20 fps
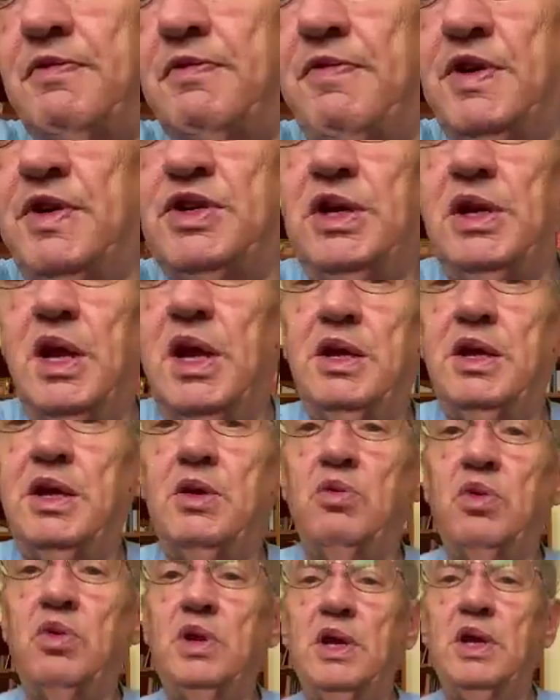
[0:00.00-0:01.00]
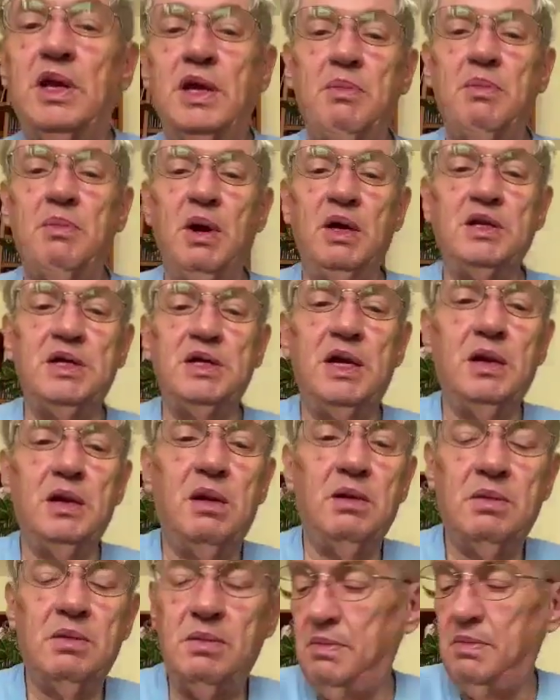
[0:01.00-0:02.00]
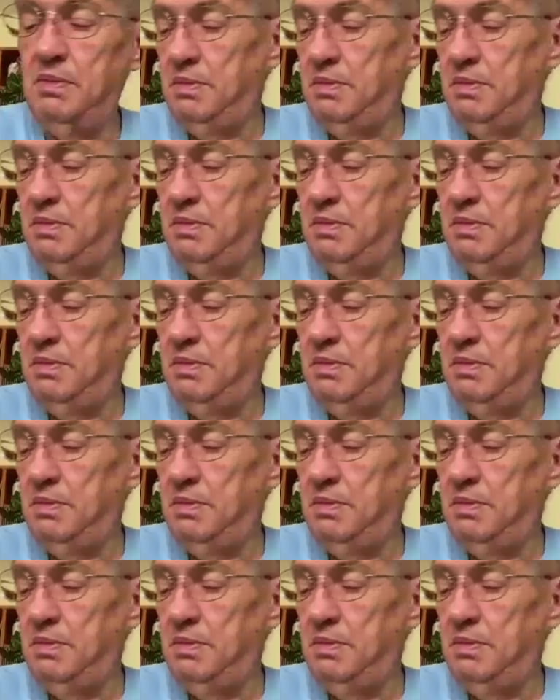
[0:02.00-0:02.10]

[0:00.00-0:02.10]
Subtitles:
just fish it like you would any bucktail.